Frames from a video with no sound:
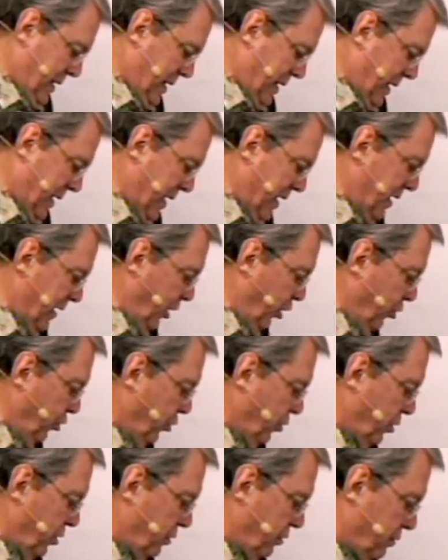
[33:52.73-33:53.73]
In
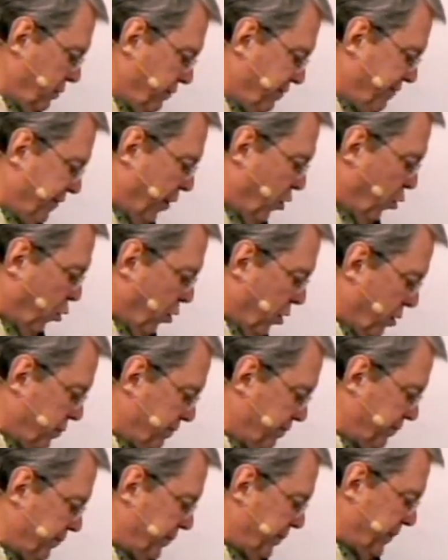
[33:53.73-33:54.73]
Luke 4.
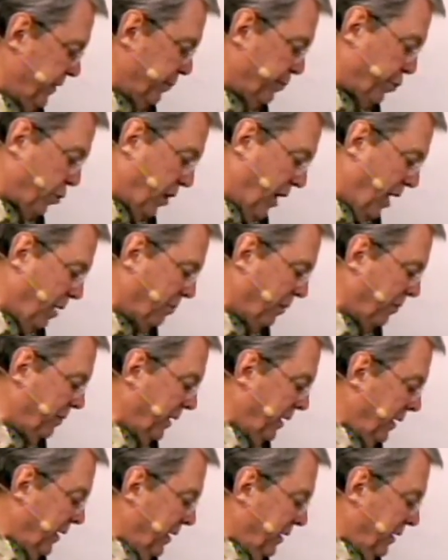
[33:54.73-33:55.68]
The problem,